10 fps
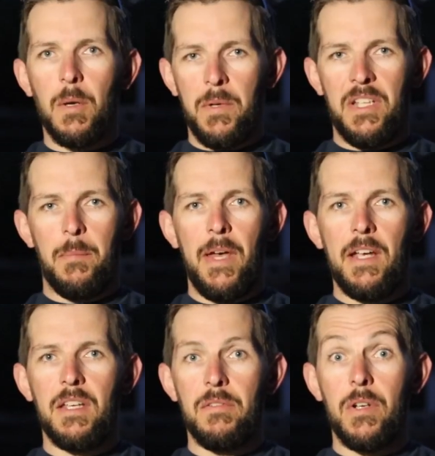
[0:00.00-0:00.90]
coming on the
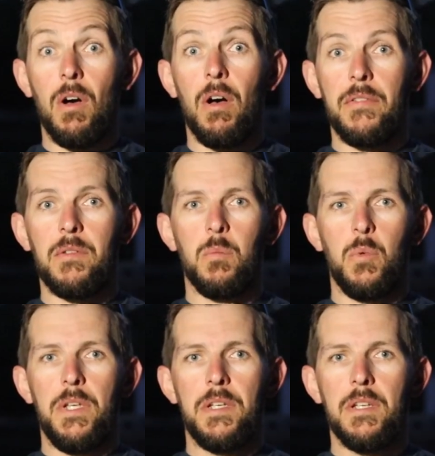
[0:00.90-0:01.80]
back end of an awesome
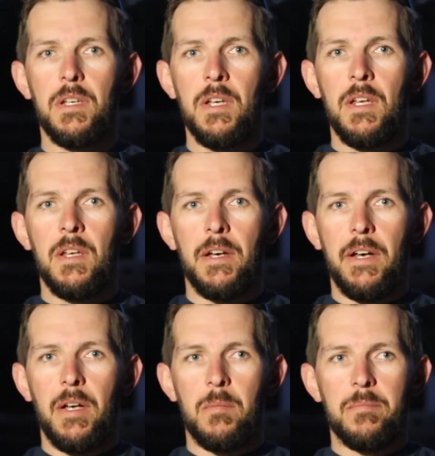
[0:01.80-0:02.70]
week.
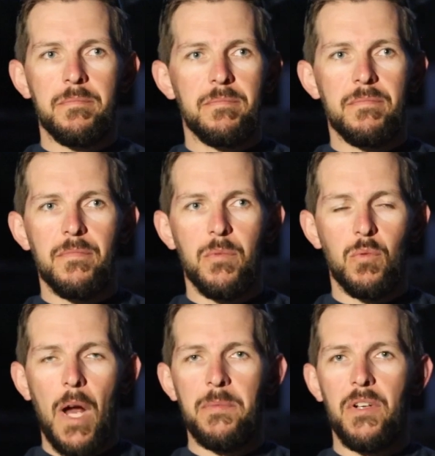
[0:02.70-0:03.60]
Um,
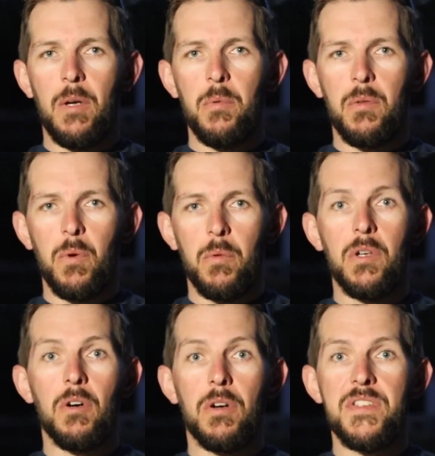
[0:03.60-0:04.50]
wrapped it up with what we
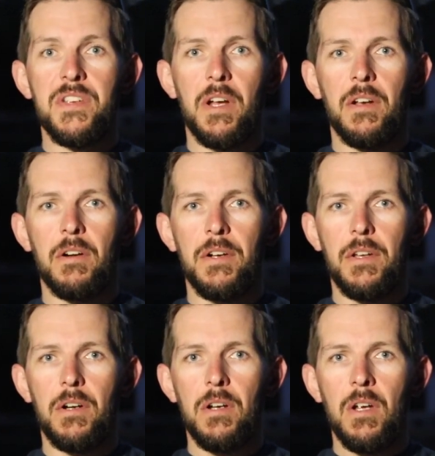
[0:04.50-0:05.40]
call our sayonara
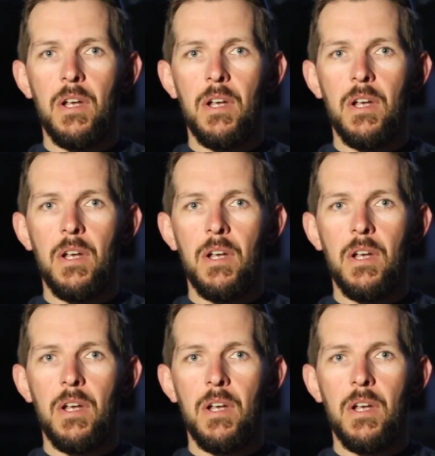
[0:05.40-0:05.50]
dinner.